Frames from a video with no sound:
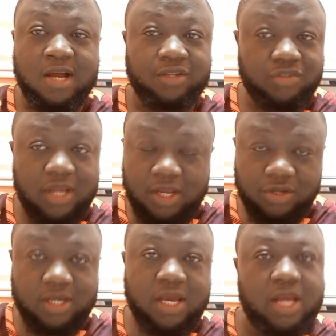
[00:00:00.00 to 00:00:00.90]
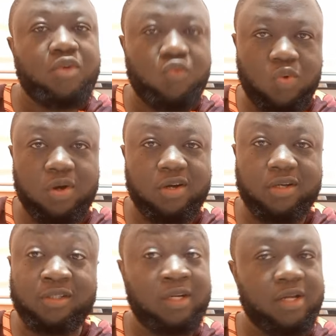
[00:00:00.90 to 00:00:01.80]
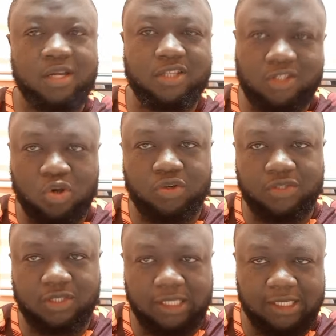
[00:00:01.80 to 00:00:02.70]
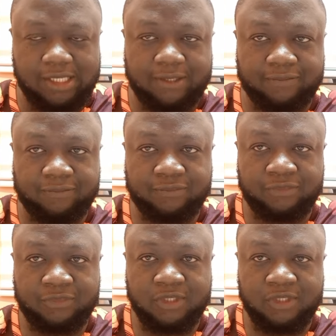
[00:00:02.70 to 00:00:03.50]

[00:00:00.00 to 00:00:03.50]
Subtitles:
saying the N-word is concerning.